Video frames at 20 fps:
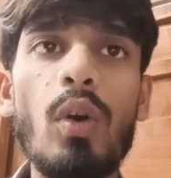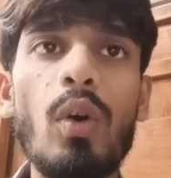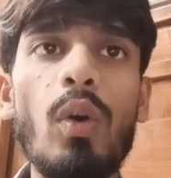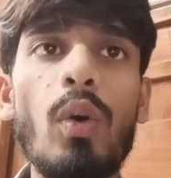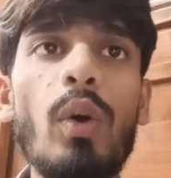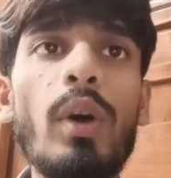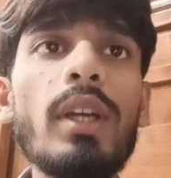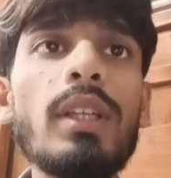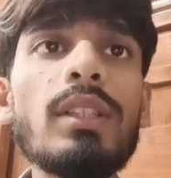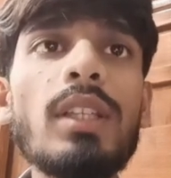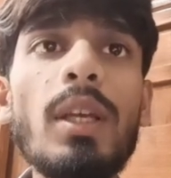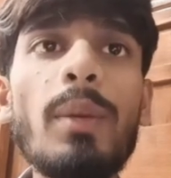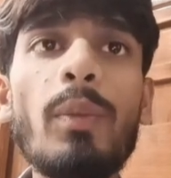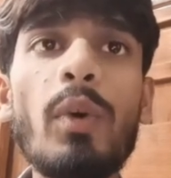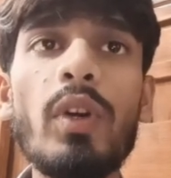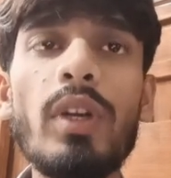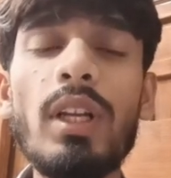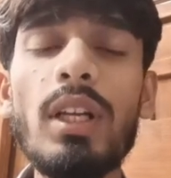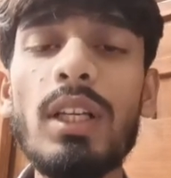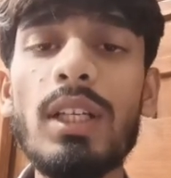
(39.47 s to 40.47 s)
OSI
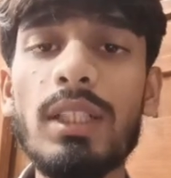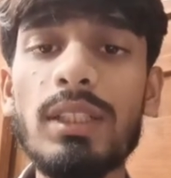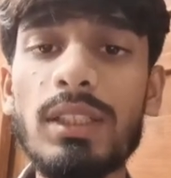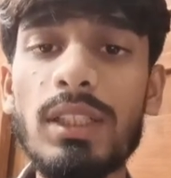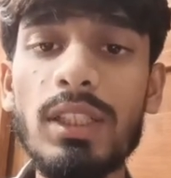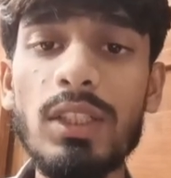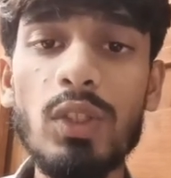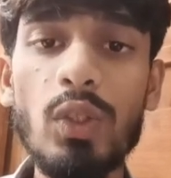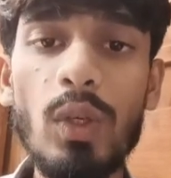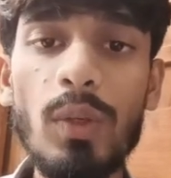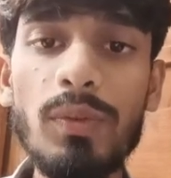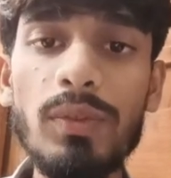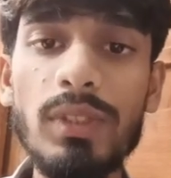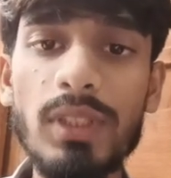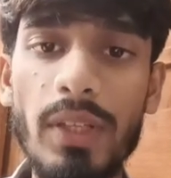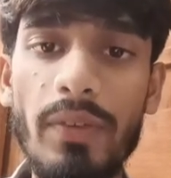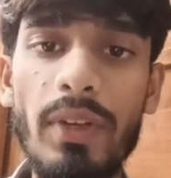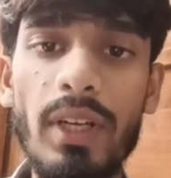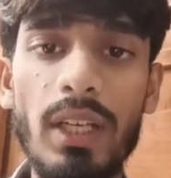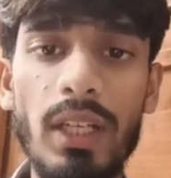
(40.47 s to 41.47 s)
model consists of
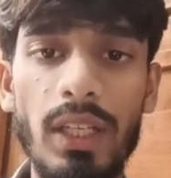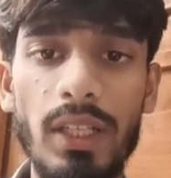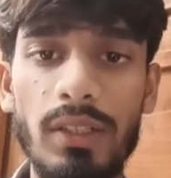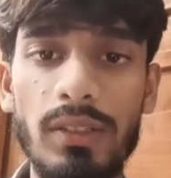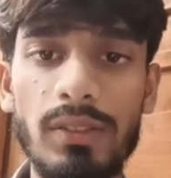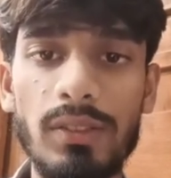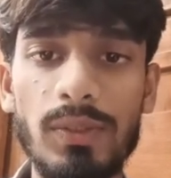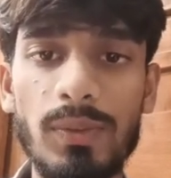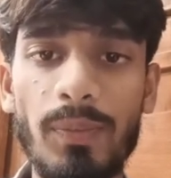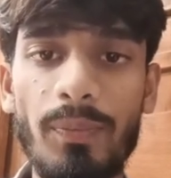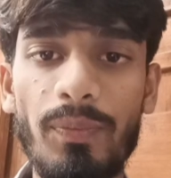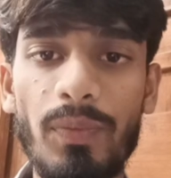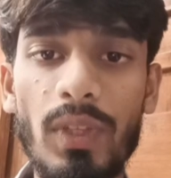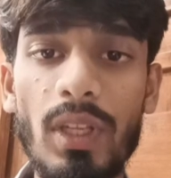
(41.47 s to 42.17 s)
7 layers.